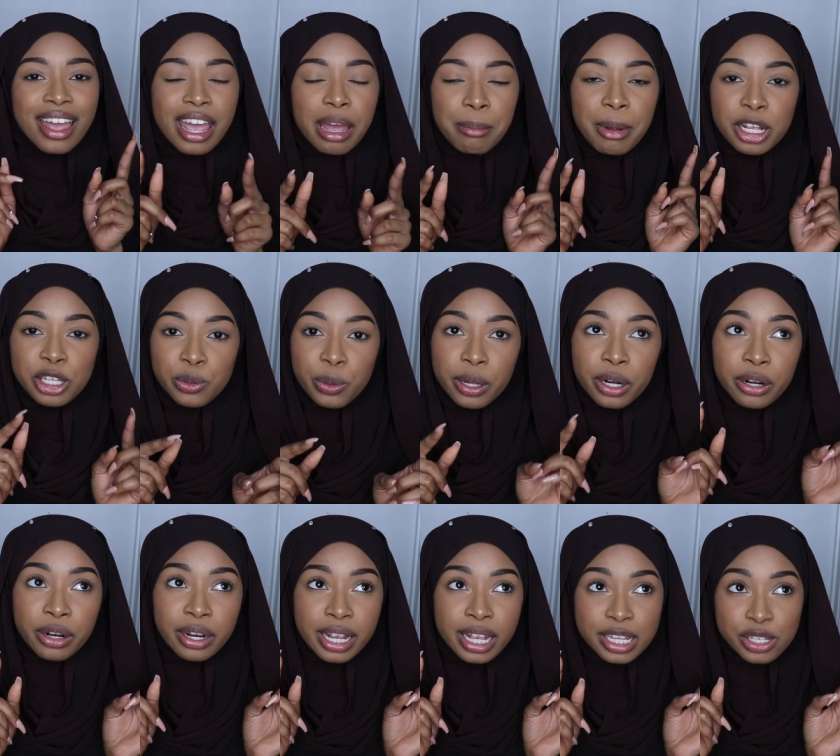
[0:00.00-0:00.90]
and my
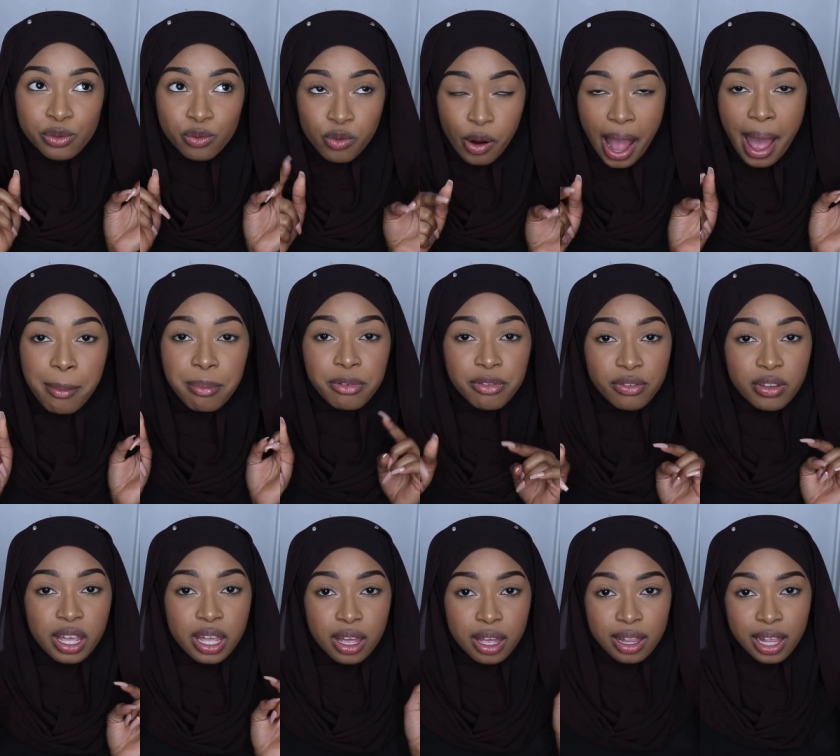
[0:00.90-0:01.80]
twitter is
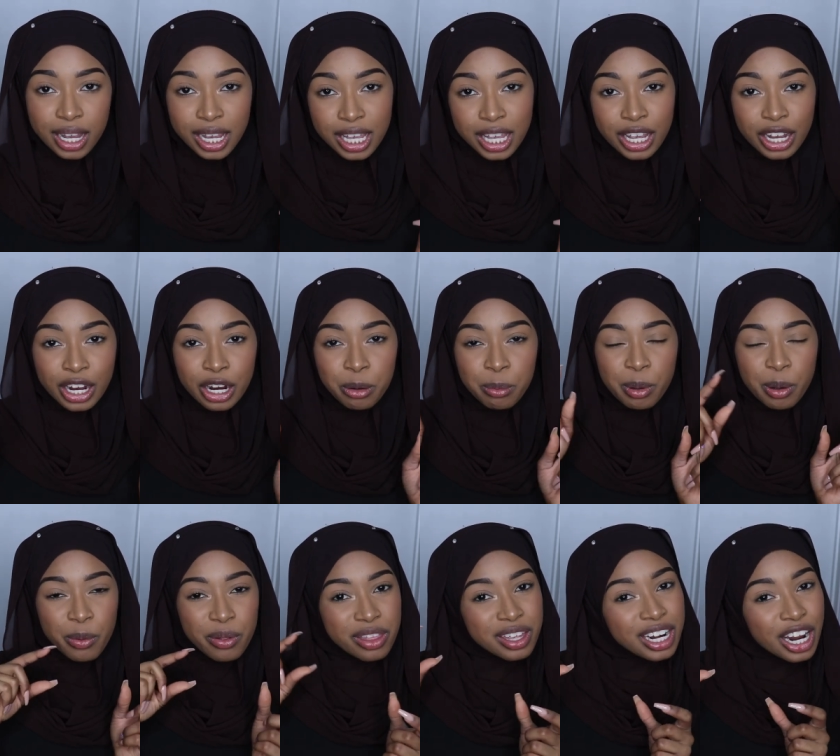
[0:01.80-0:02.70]
wrapfiqah like here
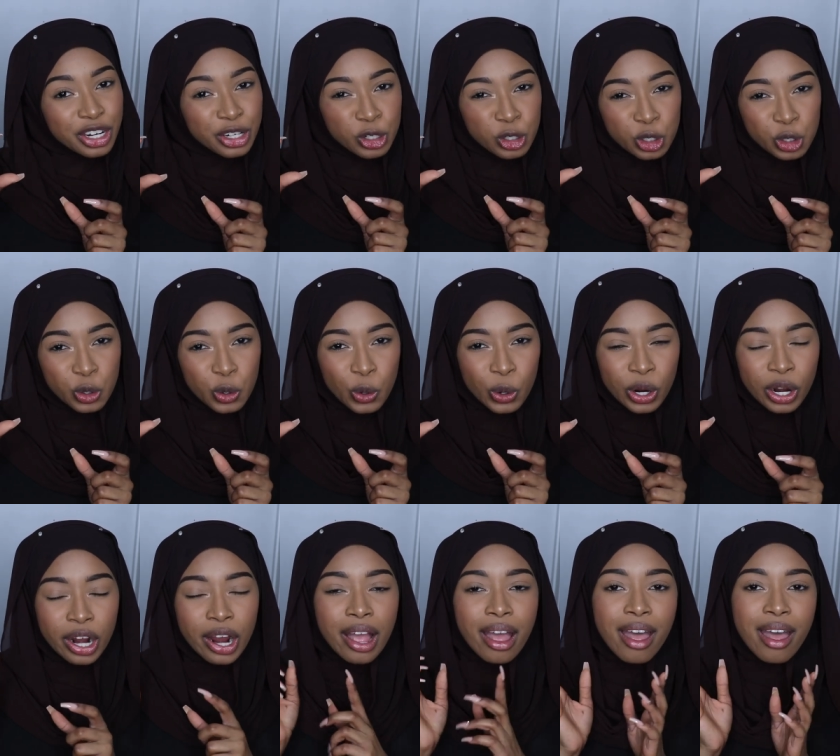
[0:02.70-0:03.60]
but with an
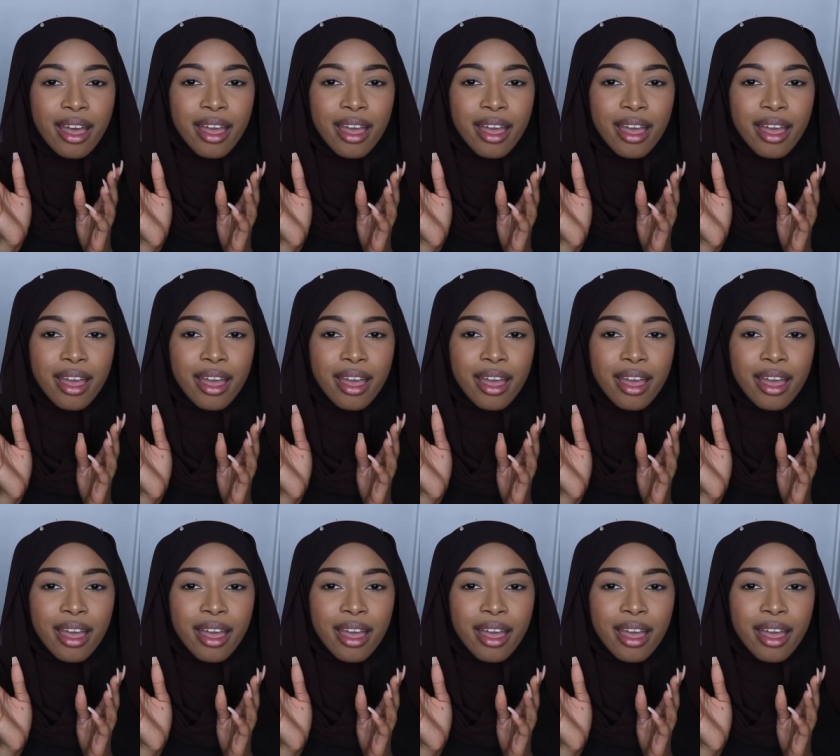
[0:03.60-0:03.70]
underscore